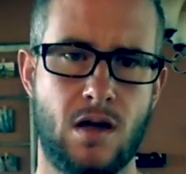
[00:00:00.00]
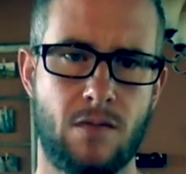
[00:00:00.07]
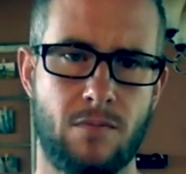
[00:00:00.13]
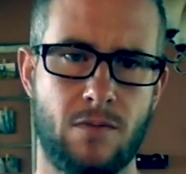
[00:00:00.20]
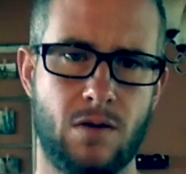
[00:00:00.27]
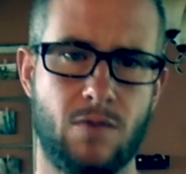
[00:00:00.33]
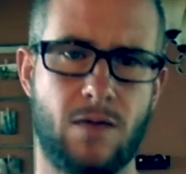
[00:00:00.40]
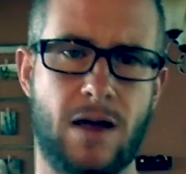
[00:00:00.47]

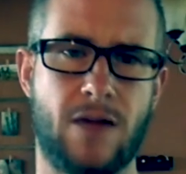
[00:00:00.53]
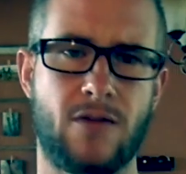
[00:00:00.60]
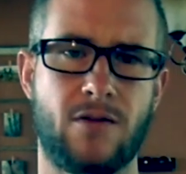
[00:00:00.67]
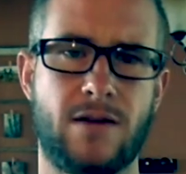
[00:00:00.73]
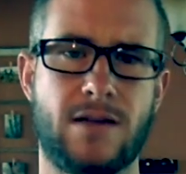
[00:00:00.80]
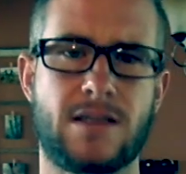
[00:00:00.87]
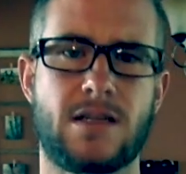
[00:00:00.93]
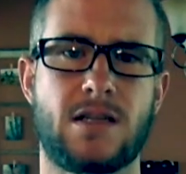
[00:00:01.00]
but rather
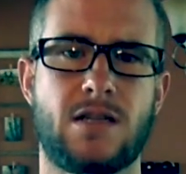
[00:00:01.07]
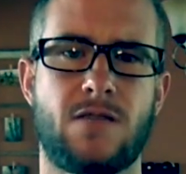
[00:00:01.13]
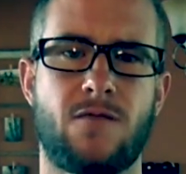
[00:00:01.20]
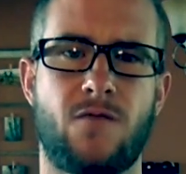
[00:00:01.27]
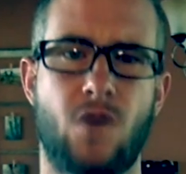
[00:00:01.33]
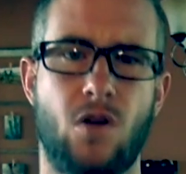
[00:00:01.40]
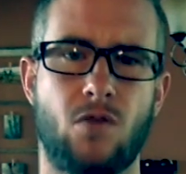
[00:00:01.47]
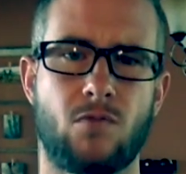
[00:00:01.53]
it's a
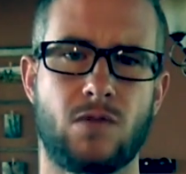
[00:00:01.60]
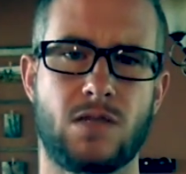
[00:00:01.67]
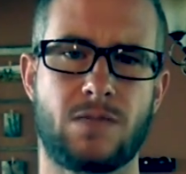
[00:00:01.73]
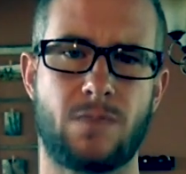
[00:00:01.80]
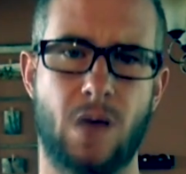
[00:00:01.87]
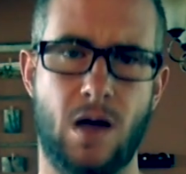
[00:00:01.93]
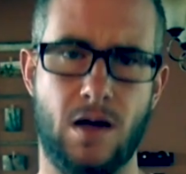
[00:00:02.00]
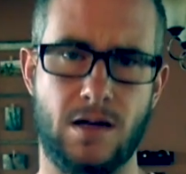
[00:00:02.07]
default
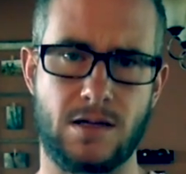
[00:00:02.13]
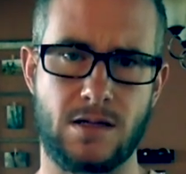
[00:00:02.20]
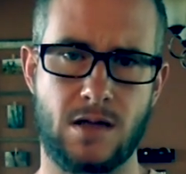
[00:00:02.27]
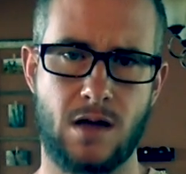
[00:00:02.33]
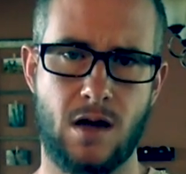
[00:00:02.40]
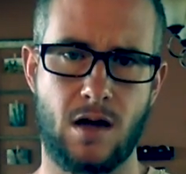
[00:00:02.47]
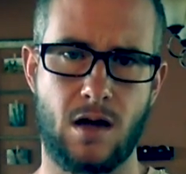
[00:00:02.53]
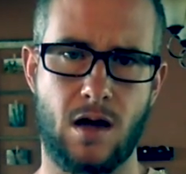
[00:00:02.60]
response
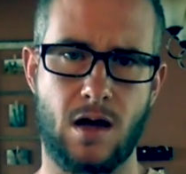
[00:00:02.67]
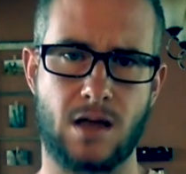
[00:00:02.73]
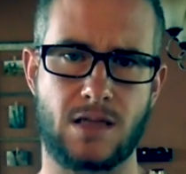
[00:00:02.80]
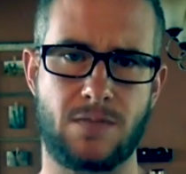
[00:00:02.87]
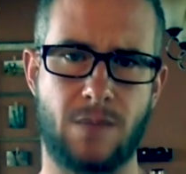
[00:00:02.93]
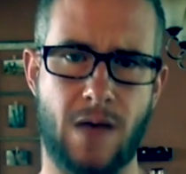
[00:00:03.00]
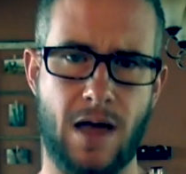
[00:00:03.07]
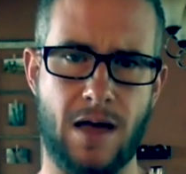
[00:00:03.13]

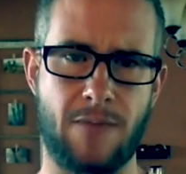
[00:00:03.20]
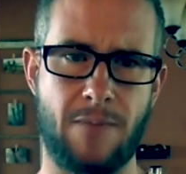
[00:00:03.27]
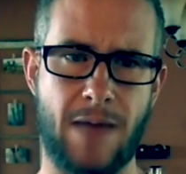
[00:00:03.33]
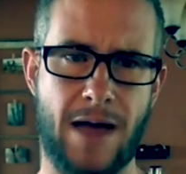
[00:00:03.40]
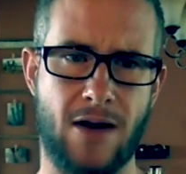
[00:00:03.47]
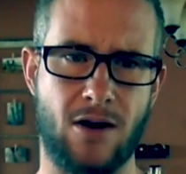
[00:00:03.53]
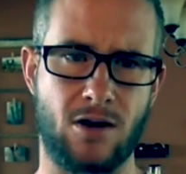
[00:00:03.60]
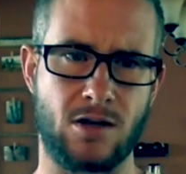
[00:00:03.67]
caused by
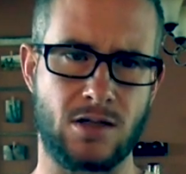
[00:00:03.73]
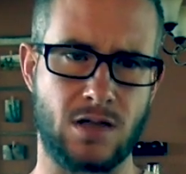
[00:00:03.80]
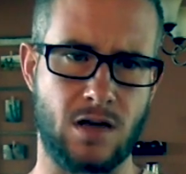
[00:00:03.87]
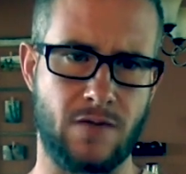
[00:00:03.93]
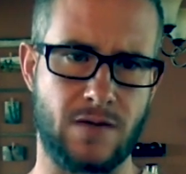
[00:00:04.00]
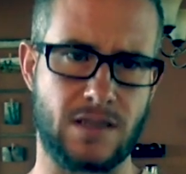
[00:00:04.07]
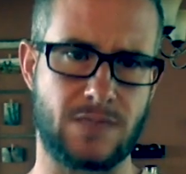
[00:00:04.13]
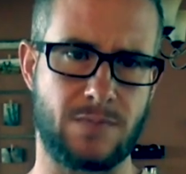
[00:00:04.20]
patterns
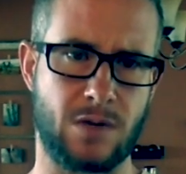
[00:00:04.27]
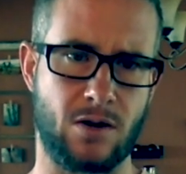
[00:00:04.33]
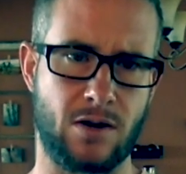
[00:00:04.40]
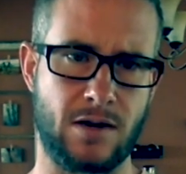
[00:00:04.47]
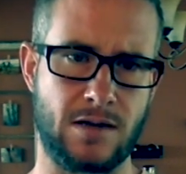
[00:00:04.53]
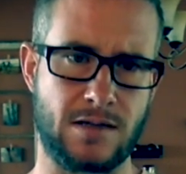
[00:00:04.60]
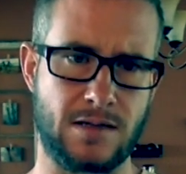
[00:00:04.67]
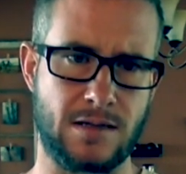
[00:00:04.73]
of
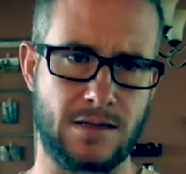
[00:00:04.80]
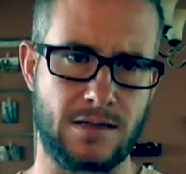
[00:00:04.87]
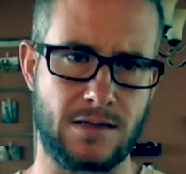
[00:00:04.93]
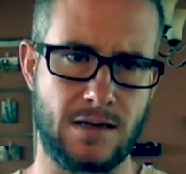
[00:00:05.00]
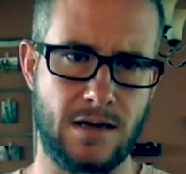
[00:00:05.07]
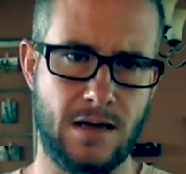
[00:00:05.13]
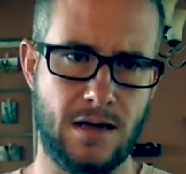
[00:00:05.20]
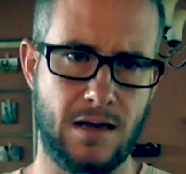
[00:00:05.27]

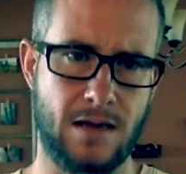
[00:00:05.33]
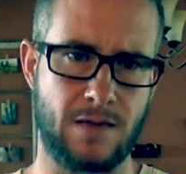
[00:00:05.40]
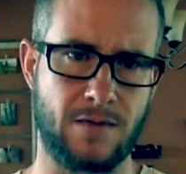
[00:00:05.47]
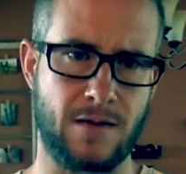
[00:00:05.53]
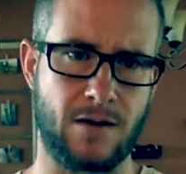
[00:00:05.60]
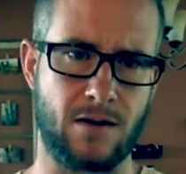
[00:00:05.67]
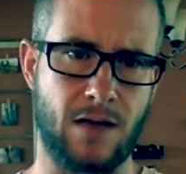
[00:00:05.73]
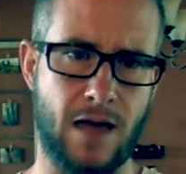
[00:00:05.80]
experiences in
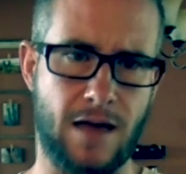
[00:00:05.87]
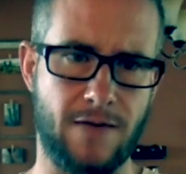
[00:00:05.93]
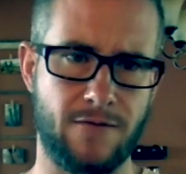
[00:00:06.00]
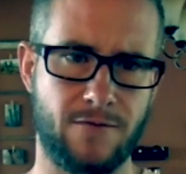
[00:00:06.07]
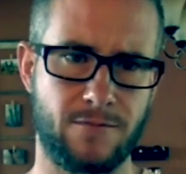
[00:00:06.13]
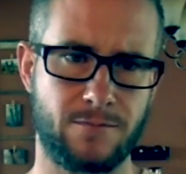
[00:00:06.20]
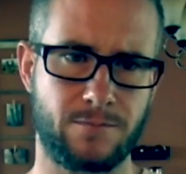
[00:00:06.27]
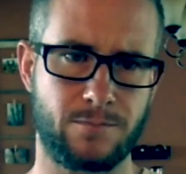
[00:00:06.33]
their life.
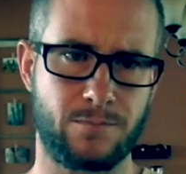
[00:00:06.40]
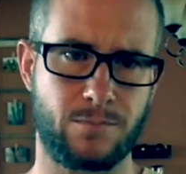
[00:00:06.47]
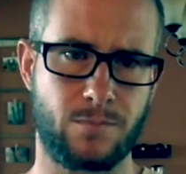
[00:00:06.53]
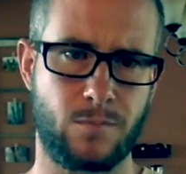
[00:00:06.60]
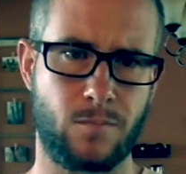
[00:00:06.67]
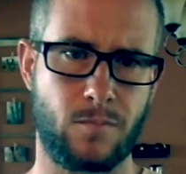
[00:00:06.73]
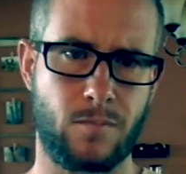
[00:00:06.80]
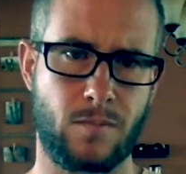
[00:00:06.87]

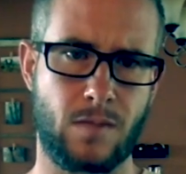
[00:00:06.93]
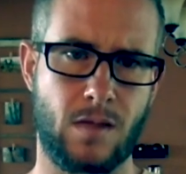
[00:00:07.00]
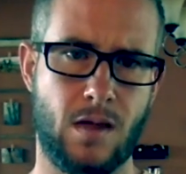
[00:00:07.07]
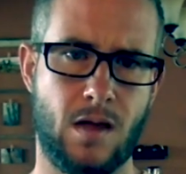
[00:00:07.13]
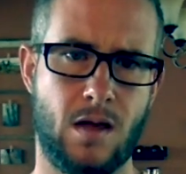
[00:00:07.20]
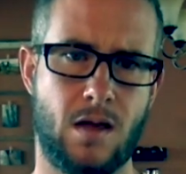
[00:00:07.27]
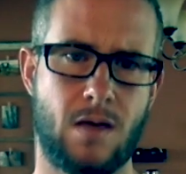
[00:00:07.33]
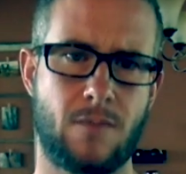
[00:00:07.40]

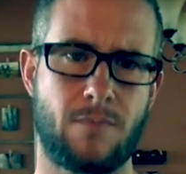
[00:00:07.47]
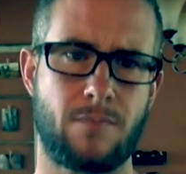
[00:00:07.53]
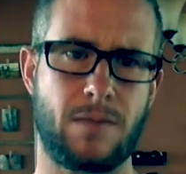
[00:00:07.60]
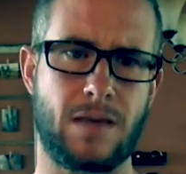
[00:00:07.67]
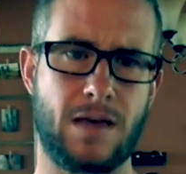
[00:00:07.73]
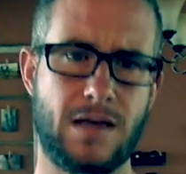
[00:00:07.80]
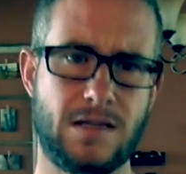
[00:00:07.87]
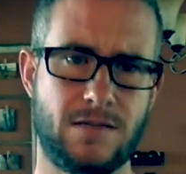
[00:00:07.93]

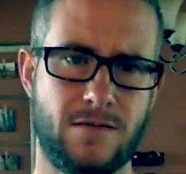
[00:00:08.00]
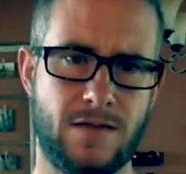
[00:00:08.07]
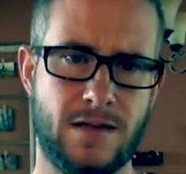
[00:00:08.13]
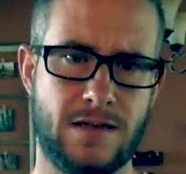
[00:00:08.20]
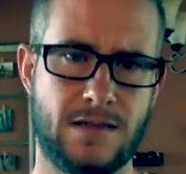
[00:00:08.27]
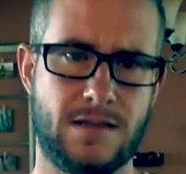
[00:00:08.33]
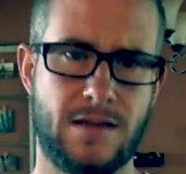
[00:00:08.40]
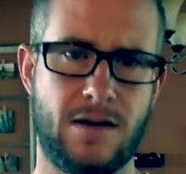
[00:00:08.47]
Because of
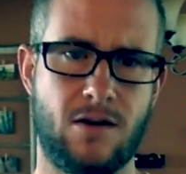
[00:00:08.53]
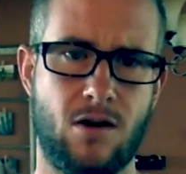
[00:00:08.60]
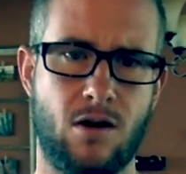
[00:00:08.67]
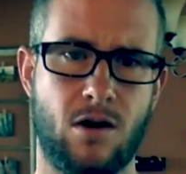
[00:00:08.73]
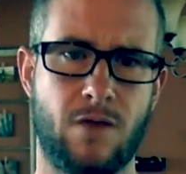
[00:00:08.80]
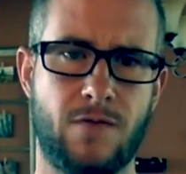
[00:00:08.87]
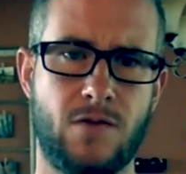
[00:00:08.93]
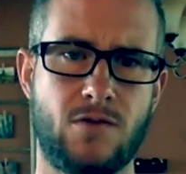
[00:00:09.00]
this, there
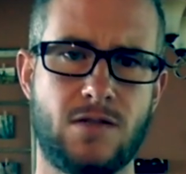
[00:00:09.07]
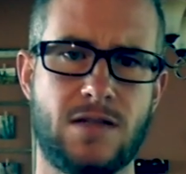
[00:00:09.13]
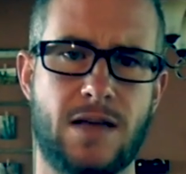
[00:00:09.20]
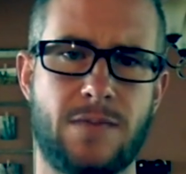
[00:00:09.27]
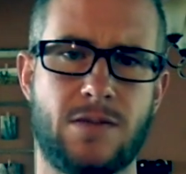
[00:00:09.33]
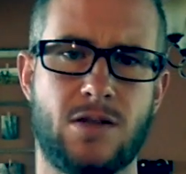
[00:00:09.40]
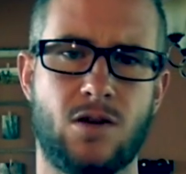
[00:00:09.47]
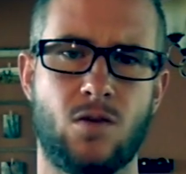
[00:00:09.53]
are a few
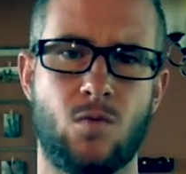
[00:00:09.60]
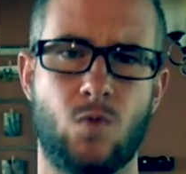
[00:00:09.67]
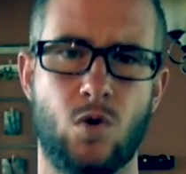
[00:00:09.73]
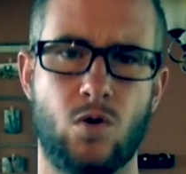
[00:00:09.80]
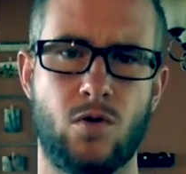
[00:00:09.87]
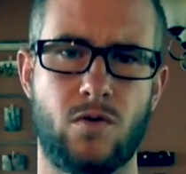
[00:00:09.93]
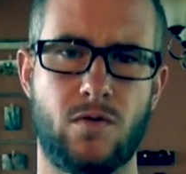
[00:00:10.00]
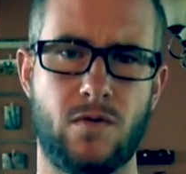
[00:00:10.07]
steps that are
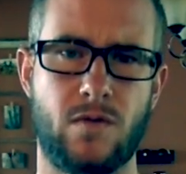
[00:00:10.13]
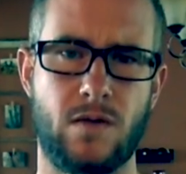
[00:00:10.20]
worth